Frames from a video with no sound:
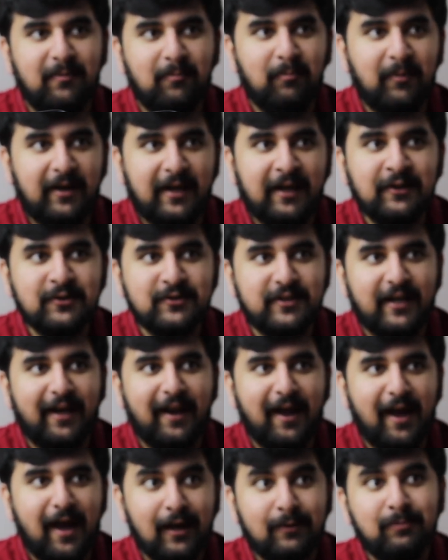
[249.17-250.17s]
means
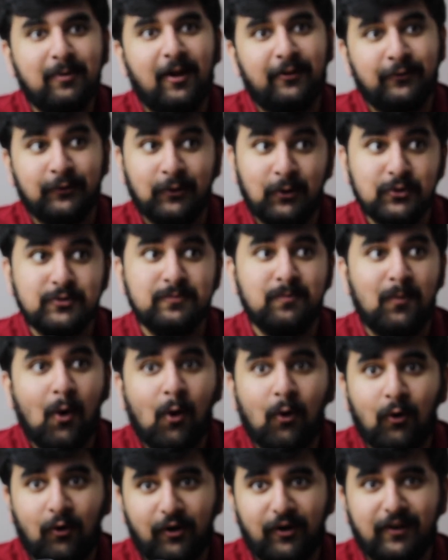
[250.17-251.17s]
that Iqbal knows
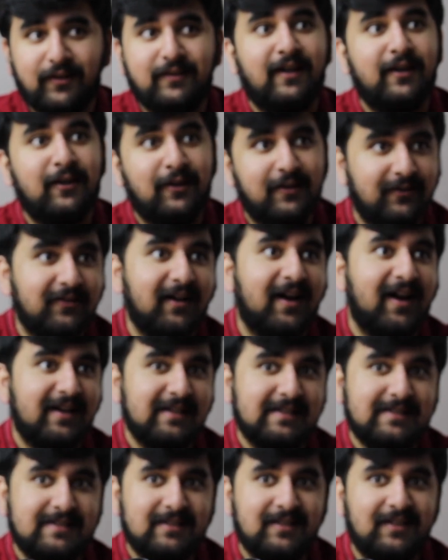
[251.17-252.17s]
more than you
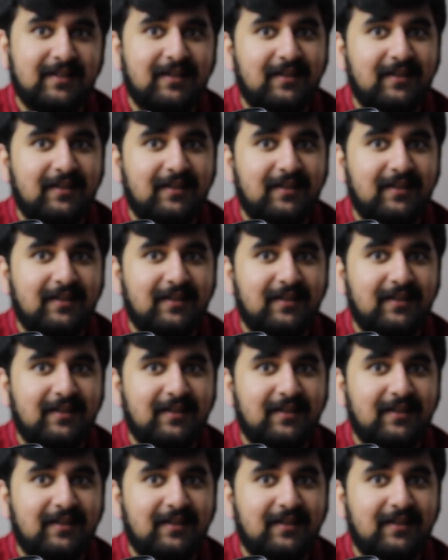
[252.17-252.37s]
guys?